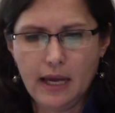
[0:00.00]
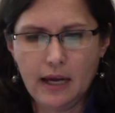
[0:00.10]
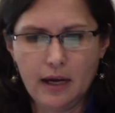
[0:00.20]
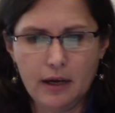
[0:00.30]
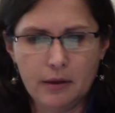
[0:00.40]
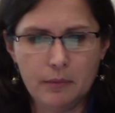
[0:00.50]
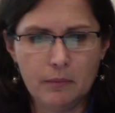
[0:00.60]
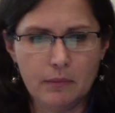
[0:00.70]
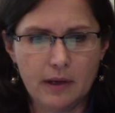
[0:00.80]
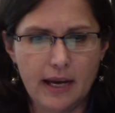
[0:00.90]

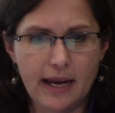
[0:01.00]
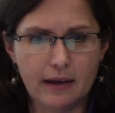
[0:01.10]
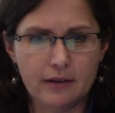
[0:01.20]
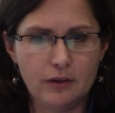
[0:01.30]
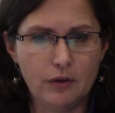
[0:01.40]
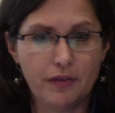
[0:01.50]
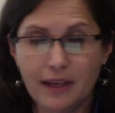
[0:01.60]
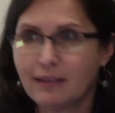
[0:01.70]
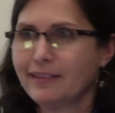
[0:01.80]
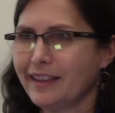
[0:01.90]
And you
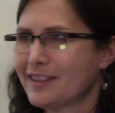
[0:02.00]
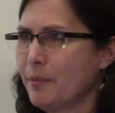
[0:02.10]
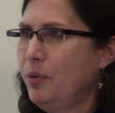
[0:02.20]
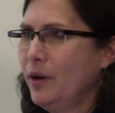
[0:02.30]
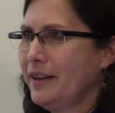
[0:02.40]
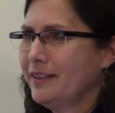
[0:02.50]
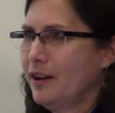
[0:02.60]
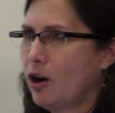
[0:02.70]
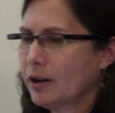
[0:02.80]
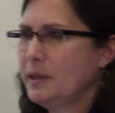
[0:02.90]
think at some point
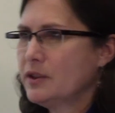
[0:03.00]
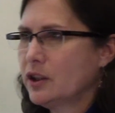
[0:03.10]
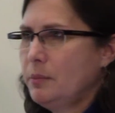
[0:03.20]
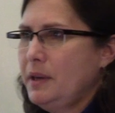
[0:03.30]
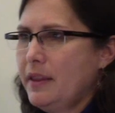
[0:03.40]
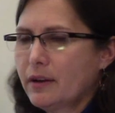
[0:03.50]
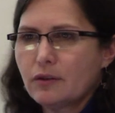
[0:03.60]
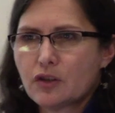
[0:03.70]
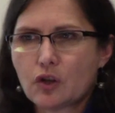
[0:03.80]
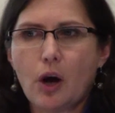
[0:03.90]
the army's going to be there
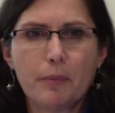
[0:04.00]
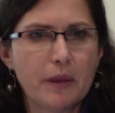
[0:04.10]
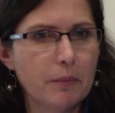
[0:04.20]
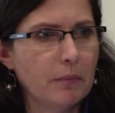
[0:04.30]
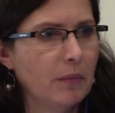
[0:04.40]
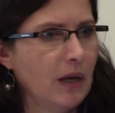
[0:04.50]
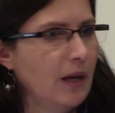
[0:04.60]
and stop them,